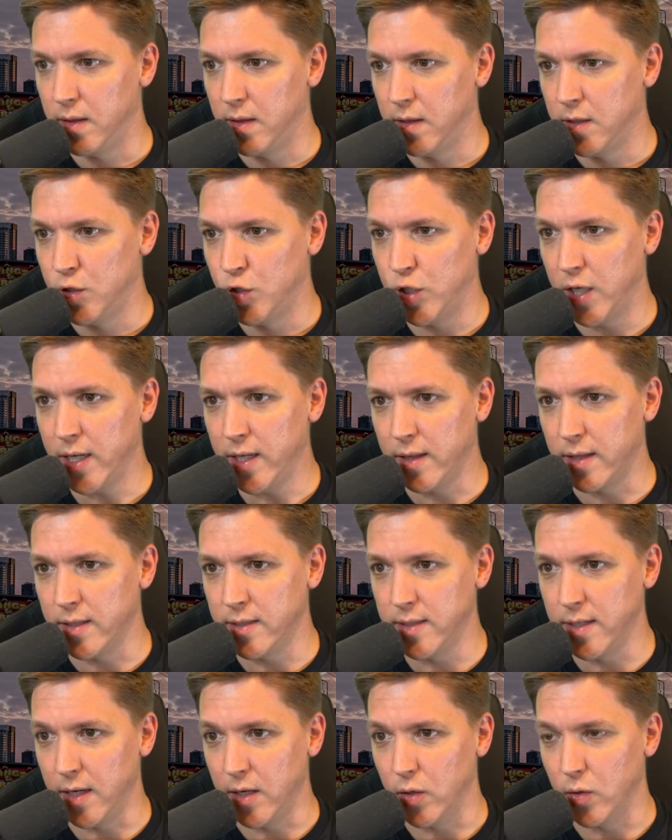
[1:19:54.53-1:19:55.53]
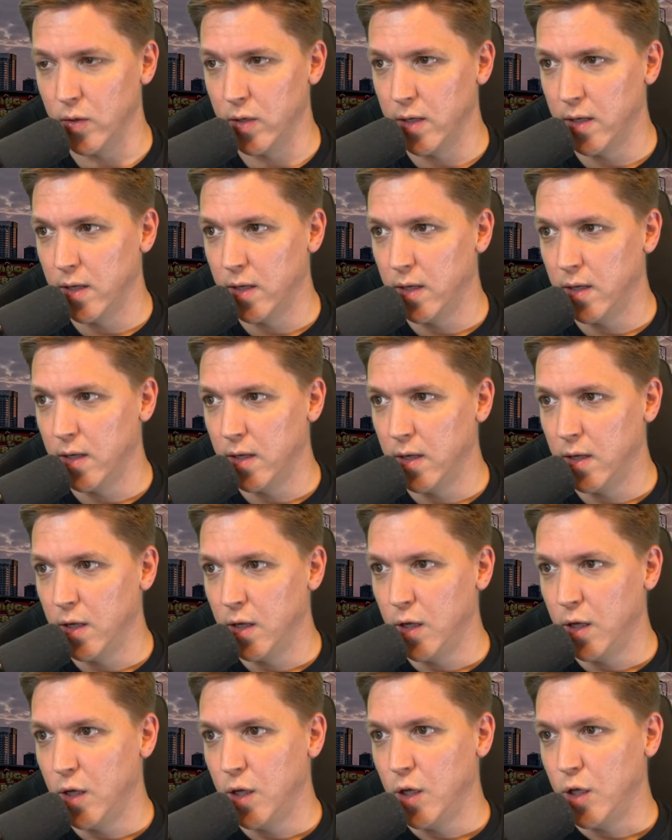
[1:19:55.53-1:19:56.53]
Check this out.
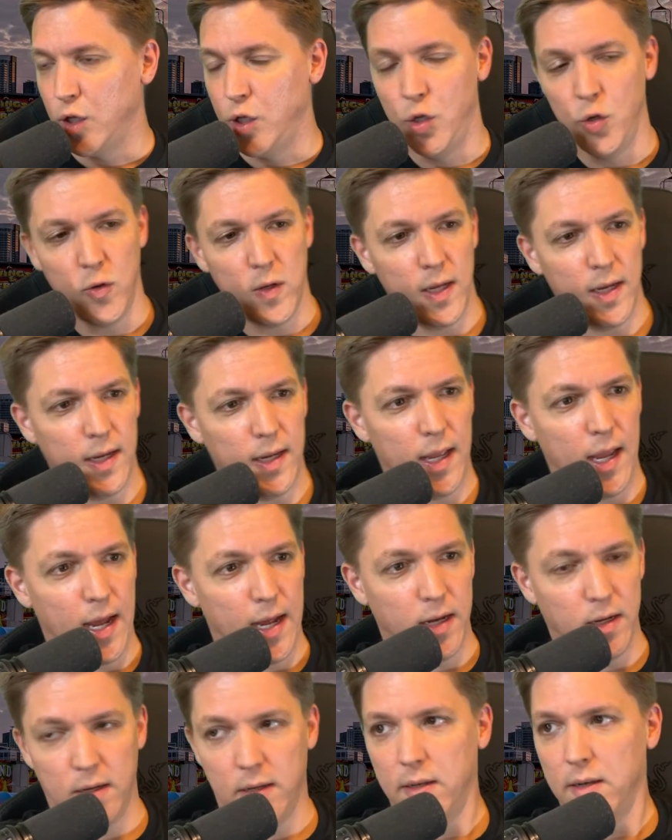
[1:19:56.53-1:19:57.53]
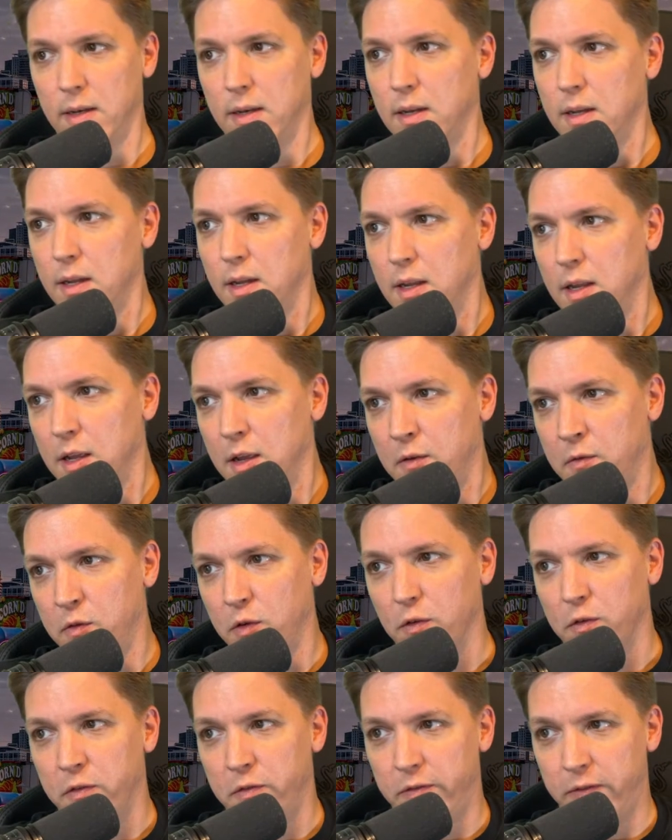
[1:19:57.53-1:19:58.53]
You can get, for
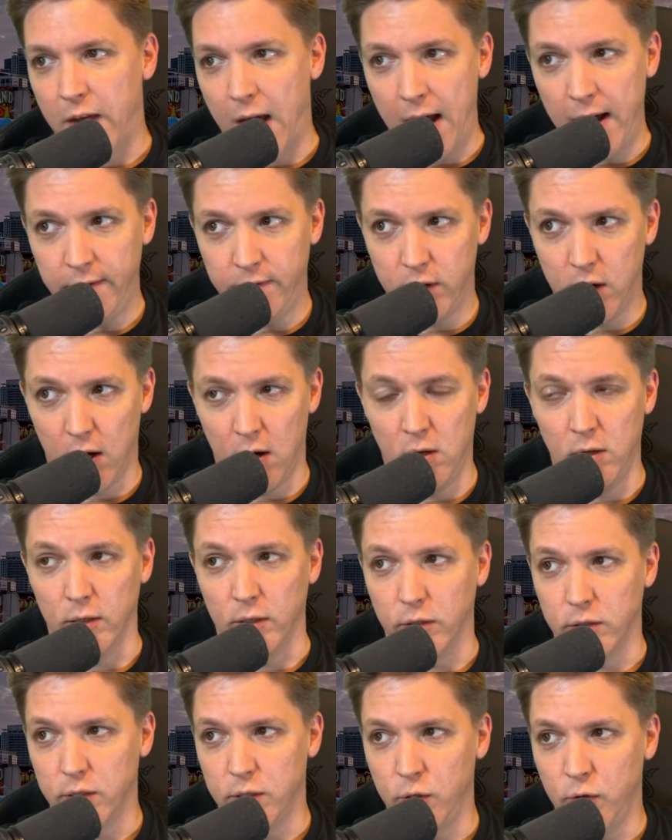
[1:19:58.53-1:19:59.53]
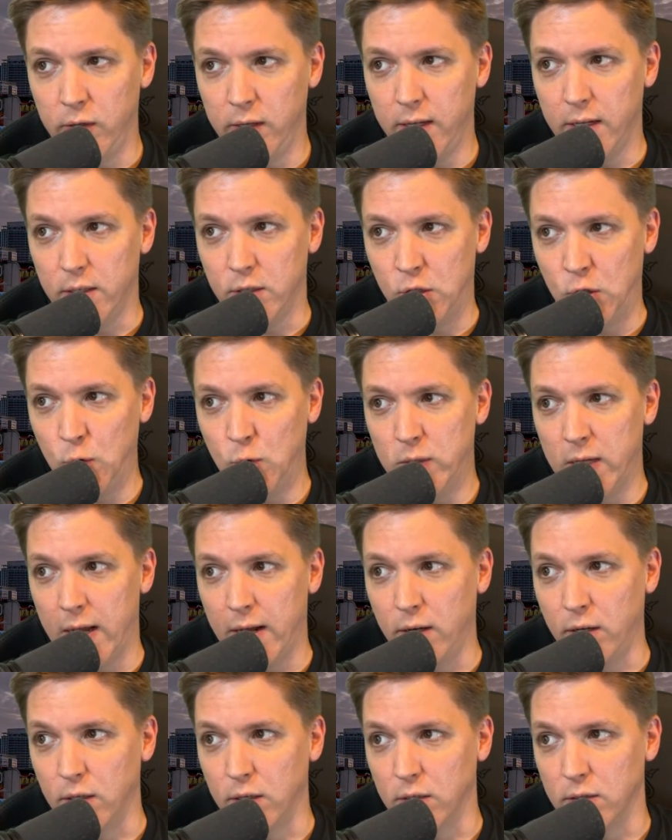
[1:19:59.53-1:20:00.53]
$5, you can get 2
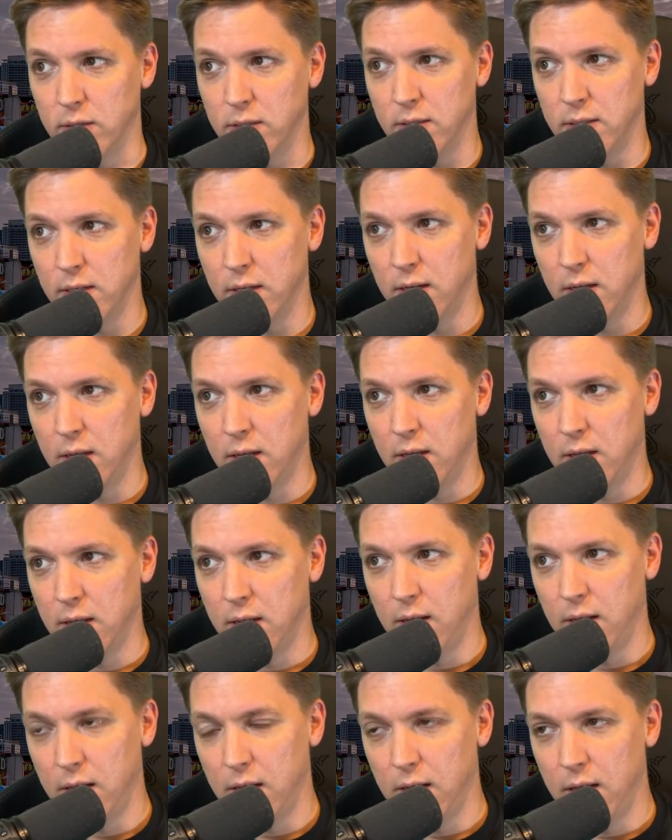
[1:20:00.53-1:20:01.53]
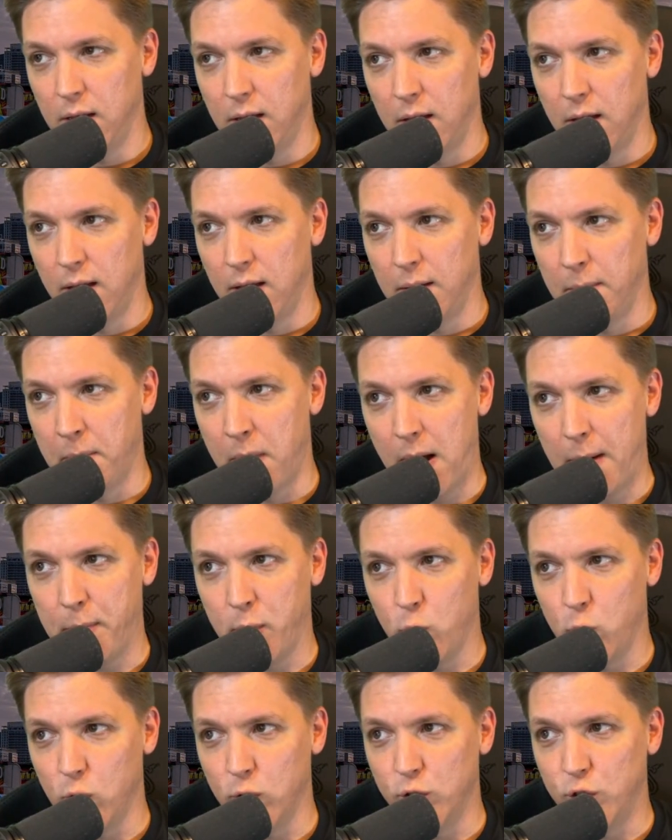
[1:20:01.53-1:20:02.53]
tenders,
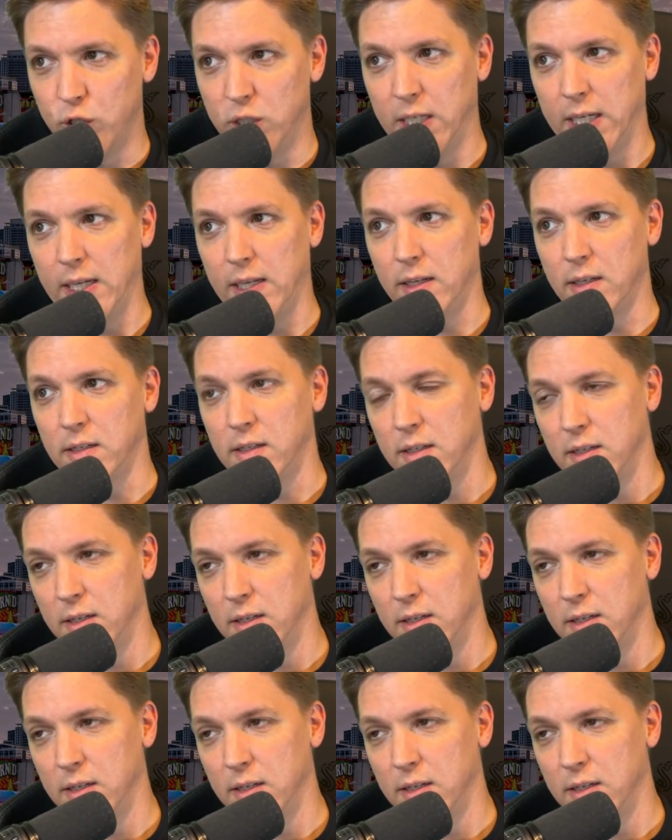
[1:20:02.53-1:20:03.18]
popcorn chicken,